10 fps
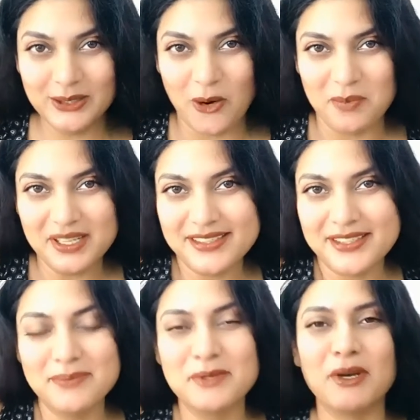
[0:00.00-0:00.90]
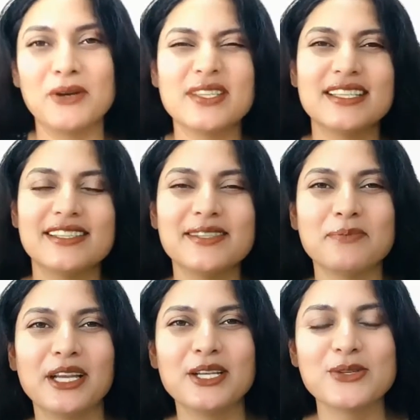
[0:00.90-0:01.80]
comic strips because they just
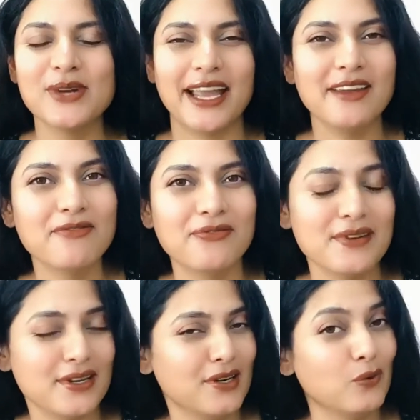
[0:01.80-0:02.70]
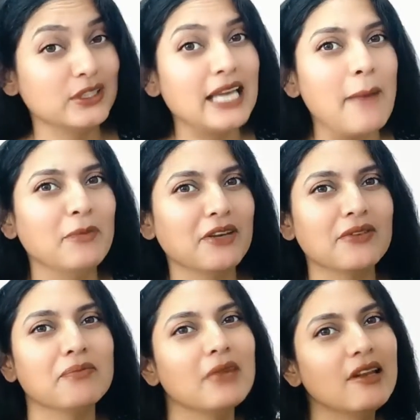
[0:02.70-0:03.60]
bring to life uh, what's happening
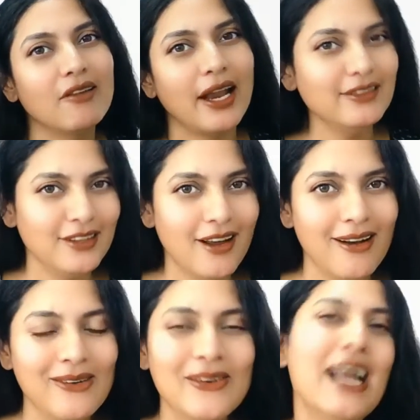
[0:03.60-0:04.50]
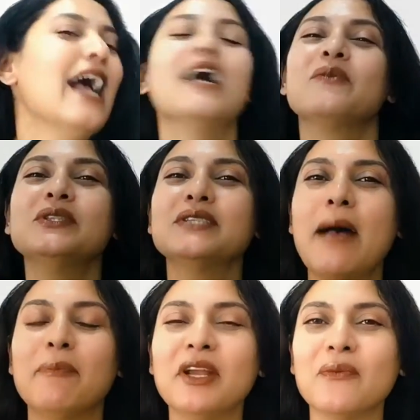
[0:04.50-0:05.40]
with me right now and what's
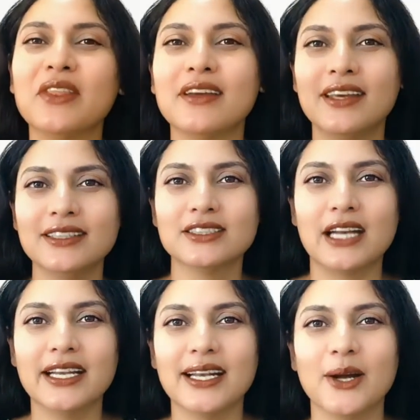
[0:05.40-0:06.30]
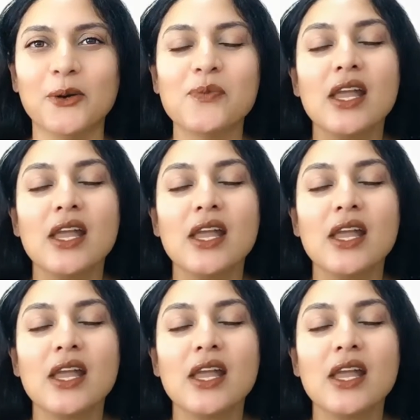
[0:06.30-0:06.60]
happening with the kids right now.